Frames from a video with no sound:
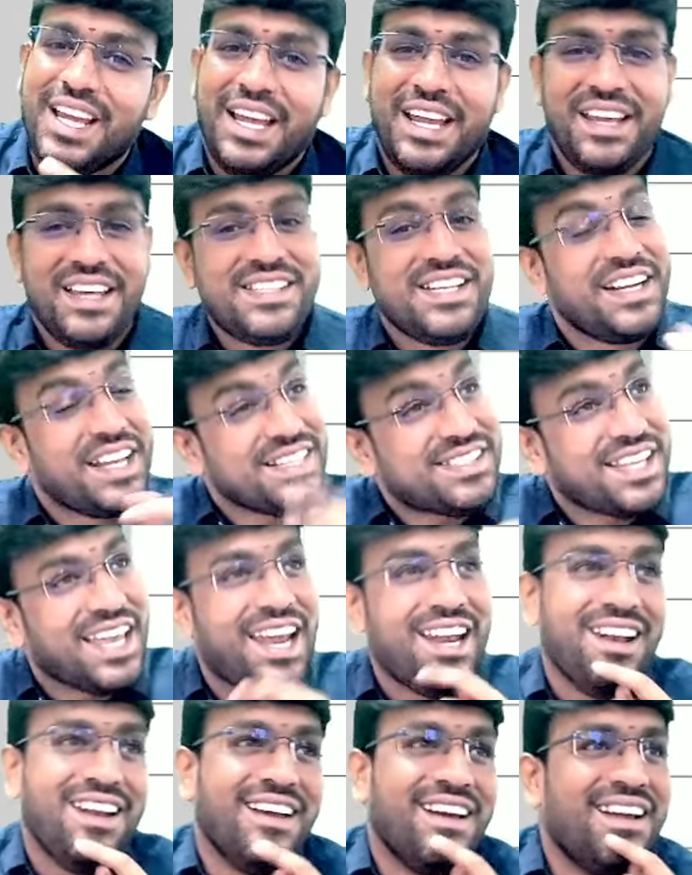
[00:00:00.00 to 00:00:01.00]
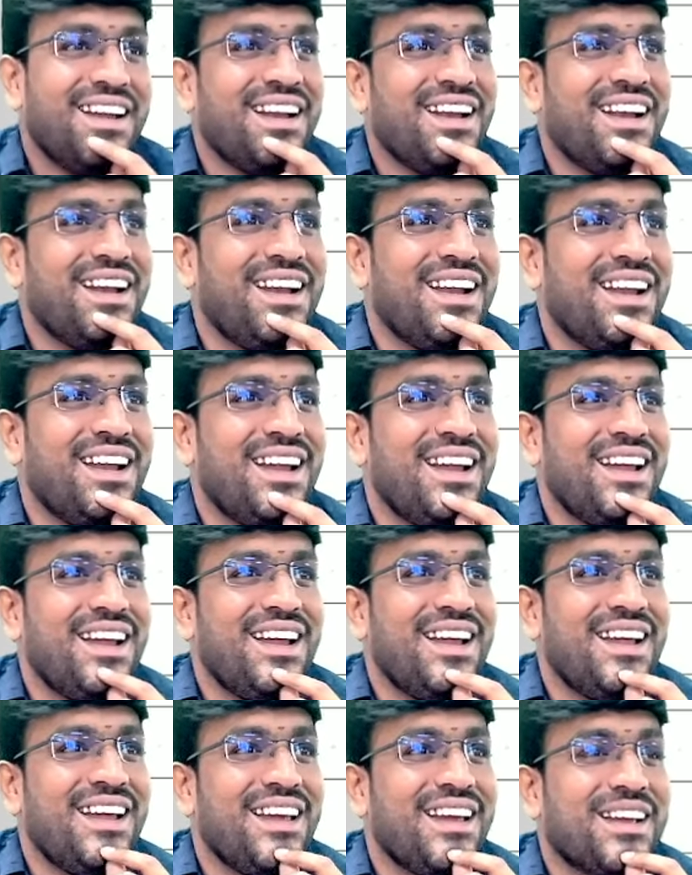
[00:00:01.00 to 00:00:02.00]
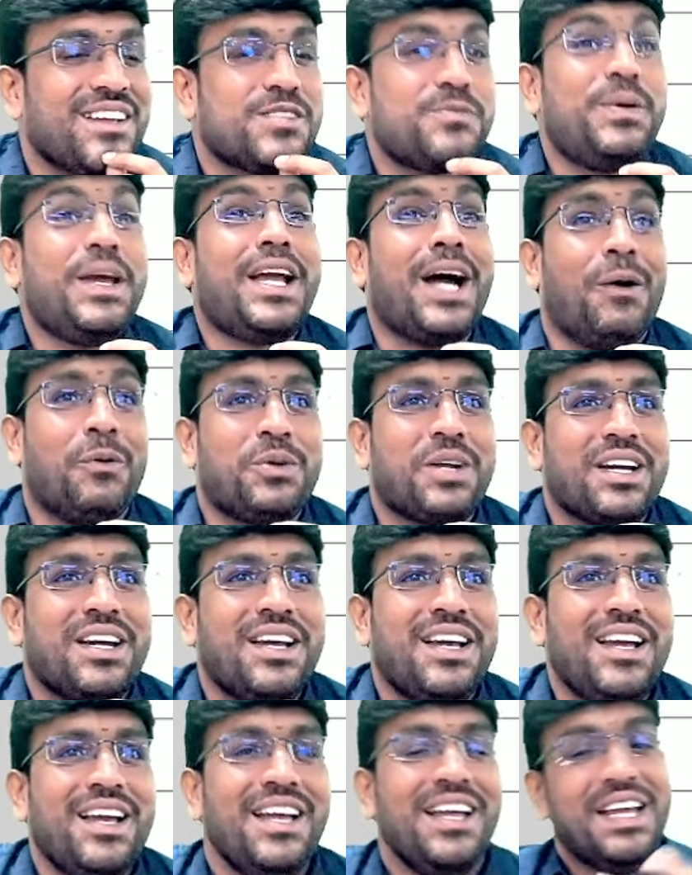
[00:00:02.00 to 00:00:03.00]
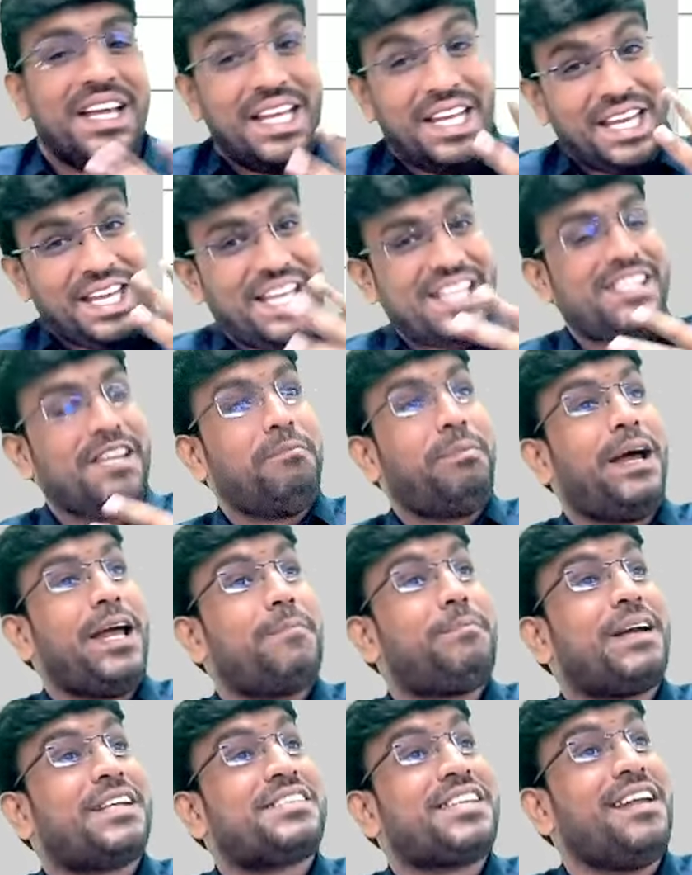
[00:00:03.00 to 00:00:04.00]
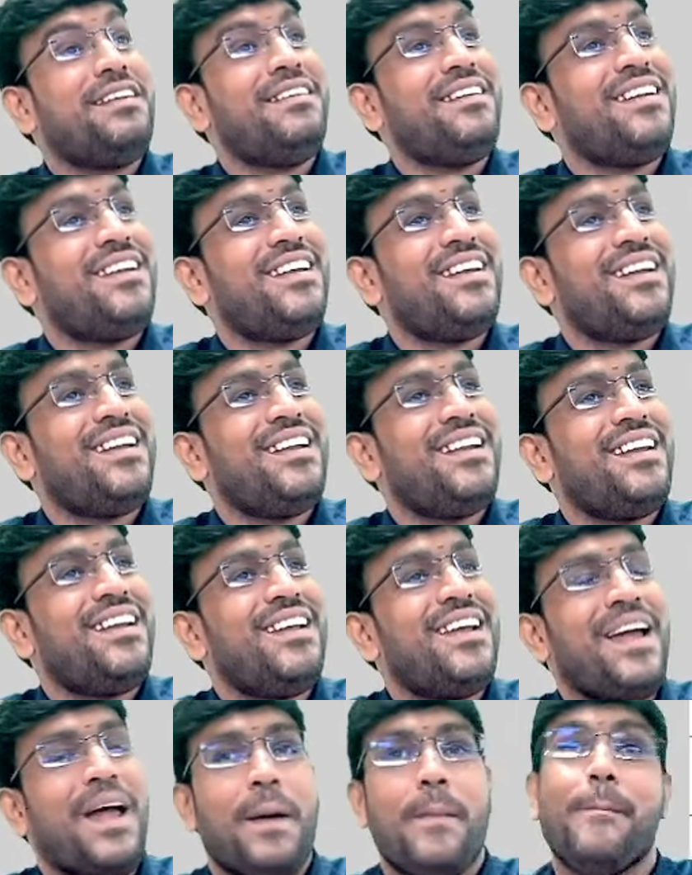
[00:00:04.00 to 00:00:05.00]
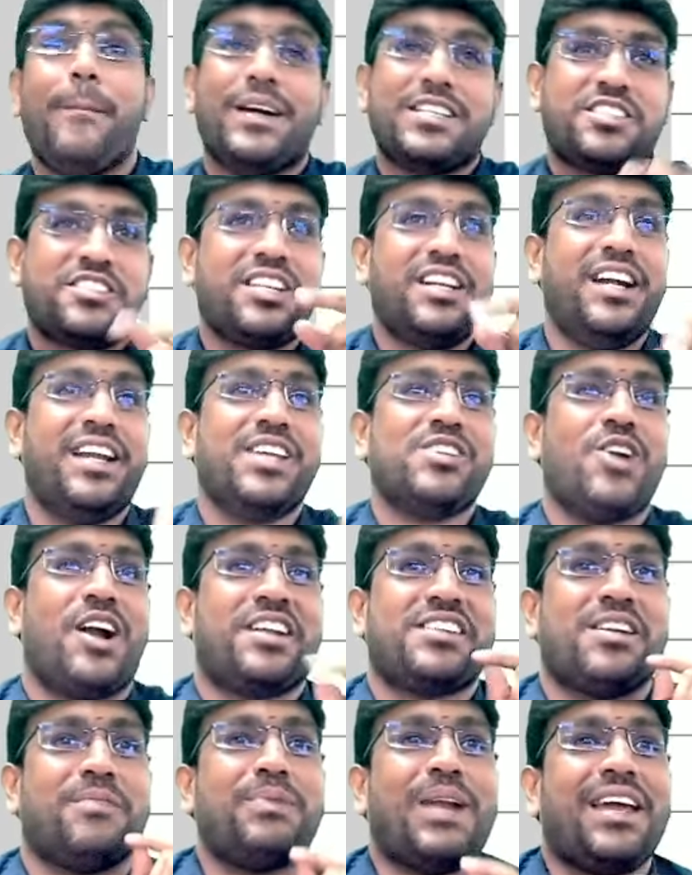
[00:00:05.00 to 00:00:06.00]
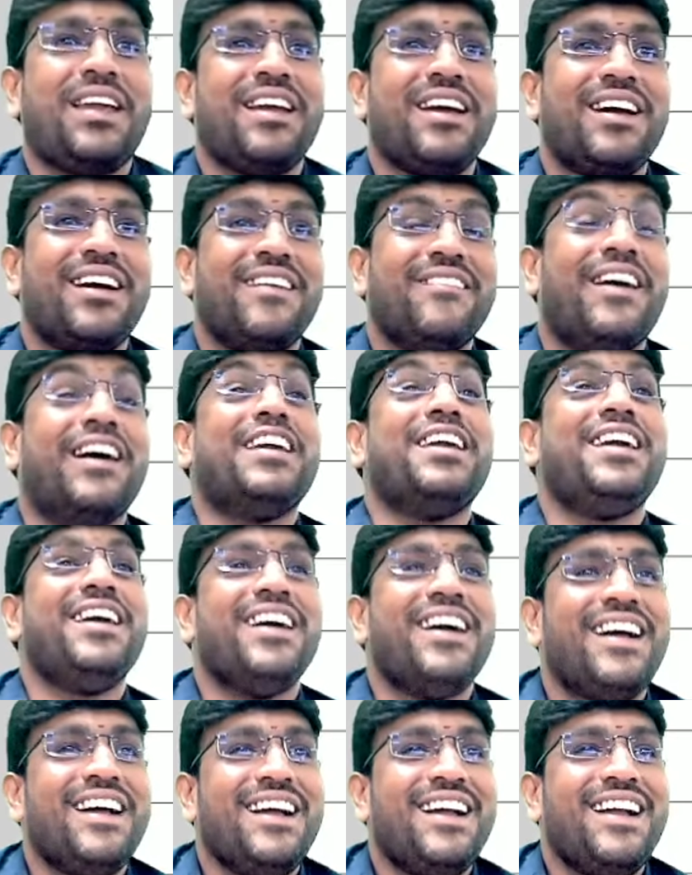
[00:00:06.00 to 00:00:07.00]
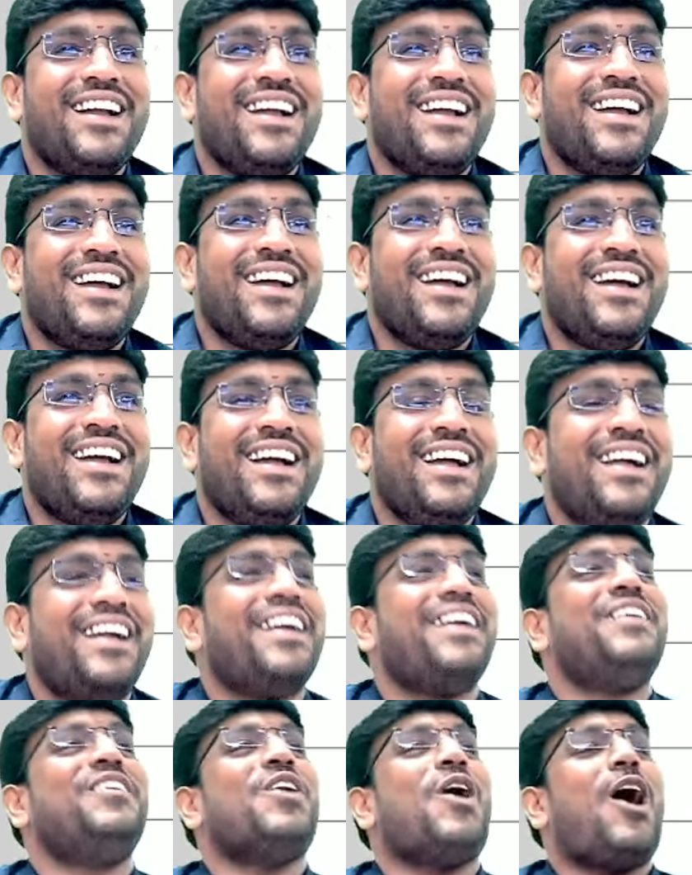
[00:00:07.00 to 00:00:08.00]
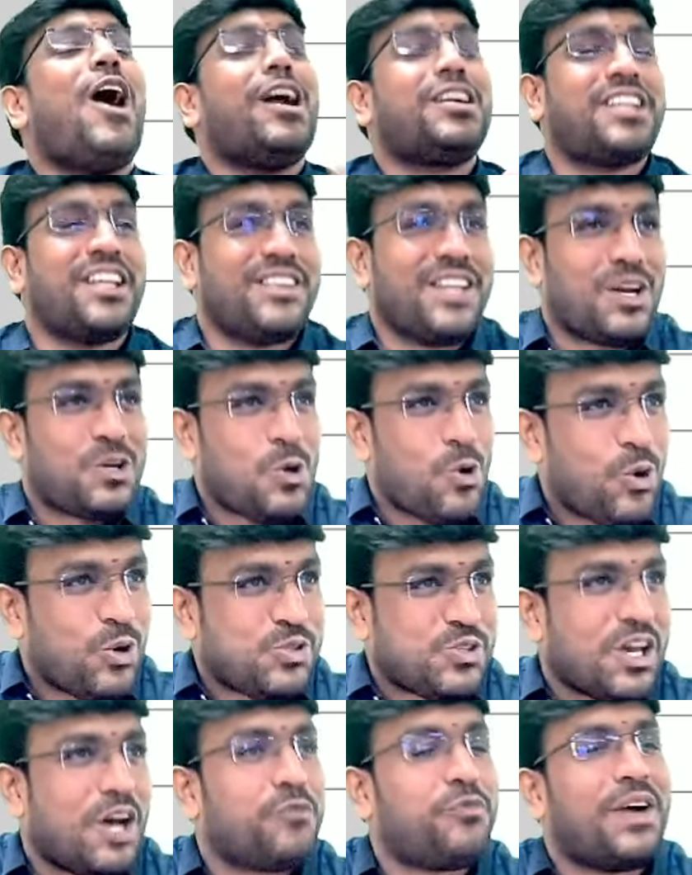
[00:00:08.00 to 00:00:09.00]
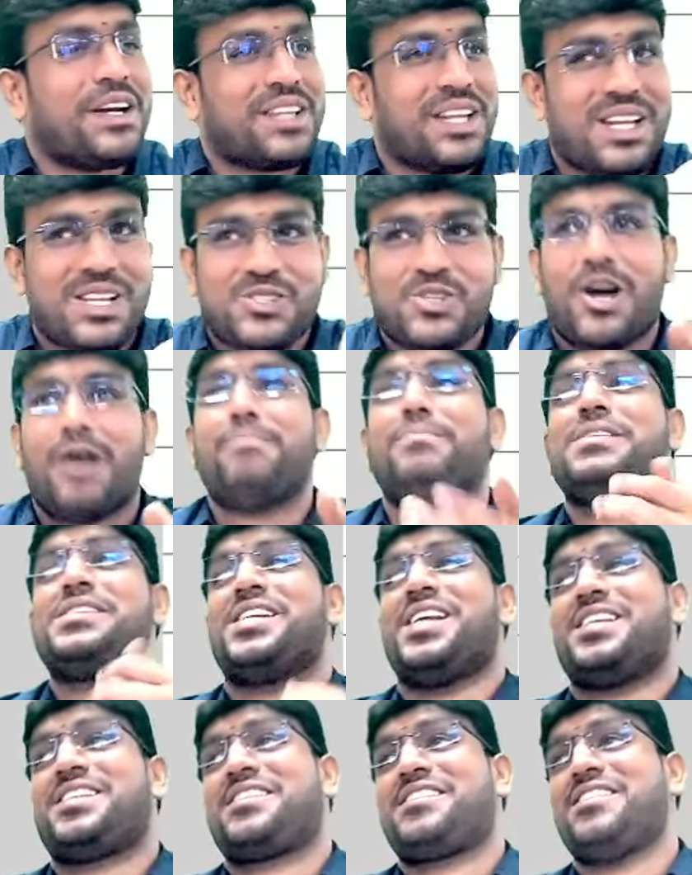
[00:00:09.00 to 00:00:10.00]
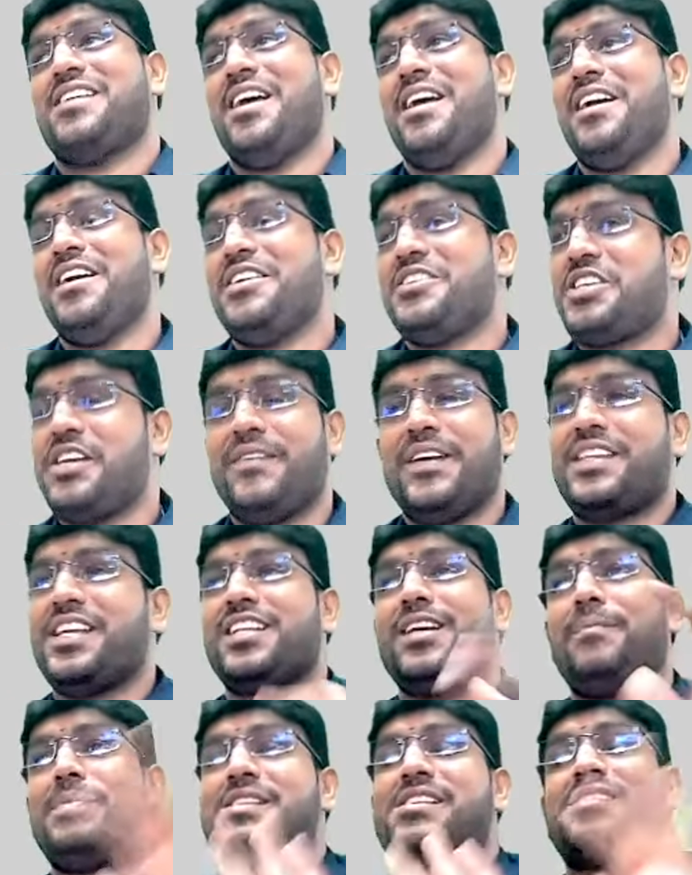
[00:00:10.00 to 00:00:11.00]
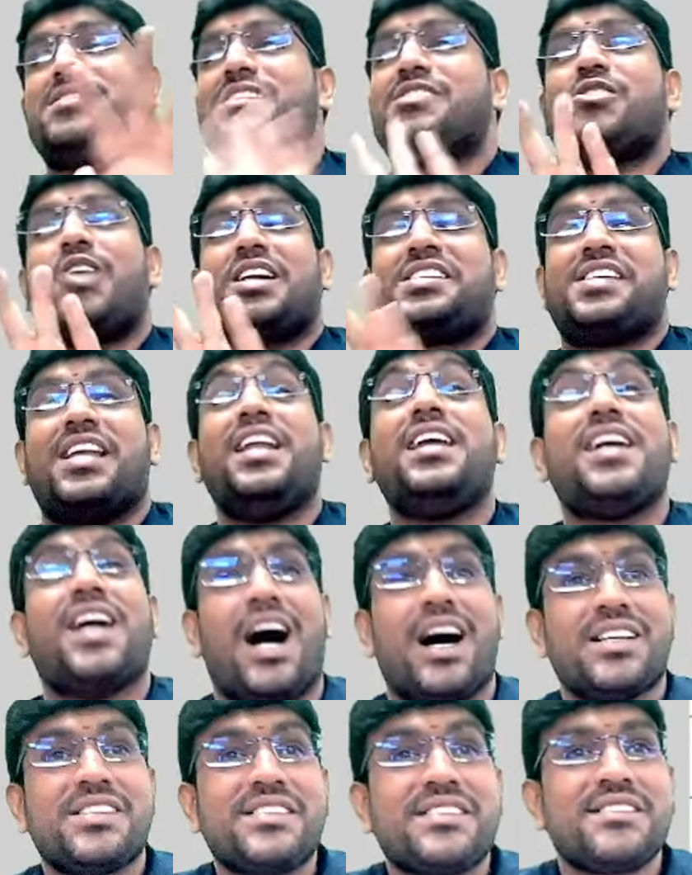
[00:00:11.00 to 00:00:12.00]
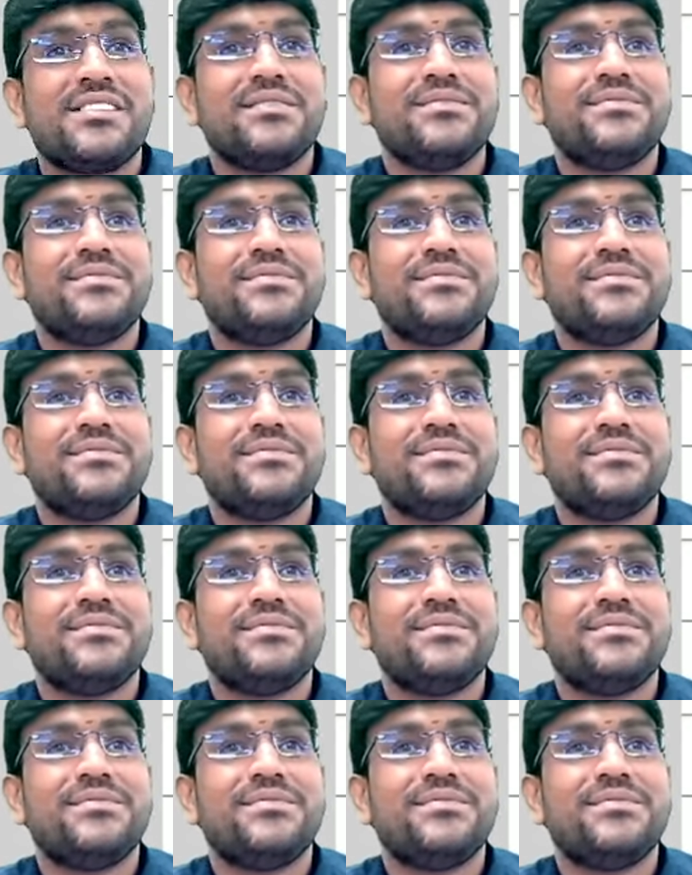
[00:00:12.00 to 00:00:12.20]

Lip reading: Is it a sale? Speak out. Is it by a person? But still it is not a supply. Why? Not in the course of furtherance of business. Shivateja business is not selling cars.